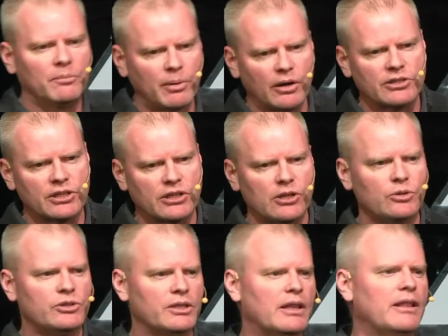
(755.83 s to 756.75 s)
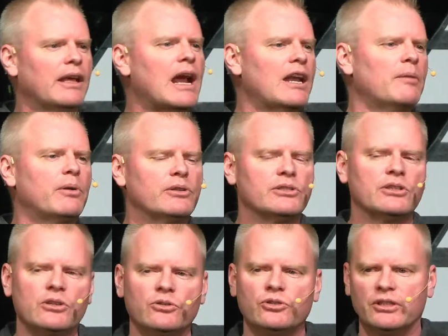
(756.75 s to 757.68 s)
persecution than the kind of
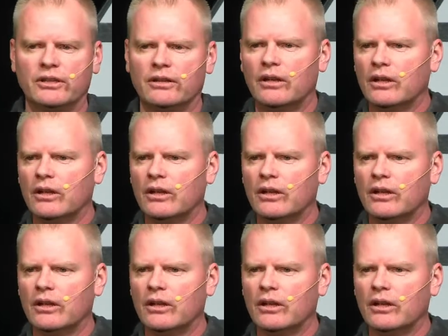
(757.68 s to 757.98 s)
persecution